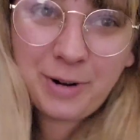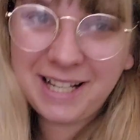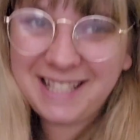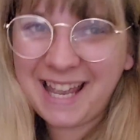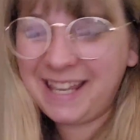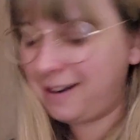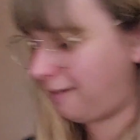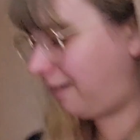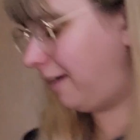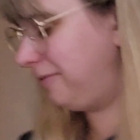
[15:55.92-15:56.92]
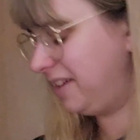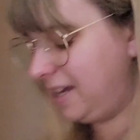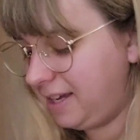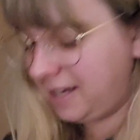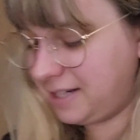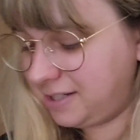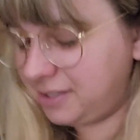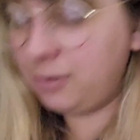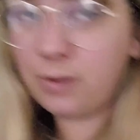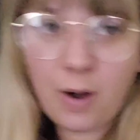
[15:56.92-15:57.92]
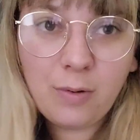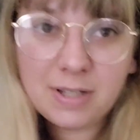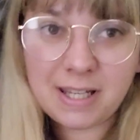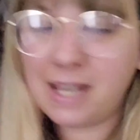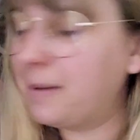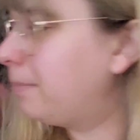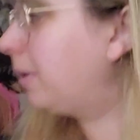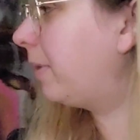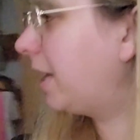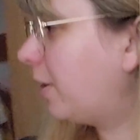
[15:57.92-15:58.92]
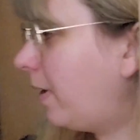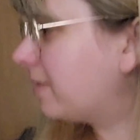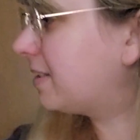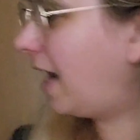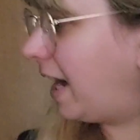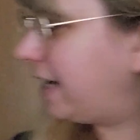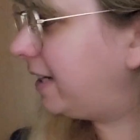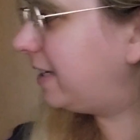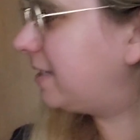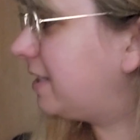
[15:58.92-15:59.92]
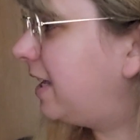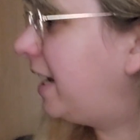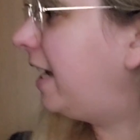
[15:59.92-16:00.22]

want to take it off. It's just so cozy. But when I go outside into the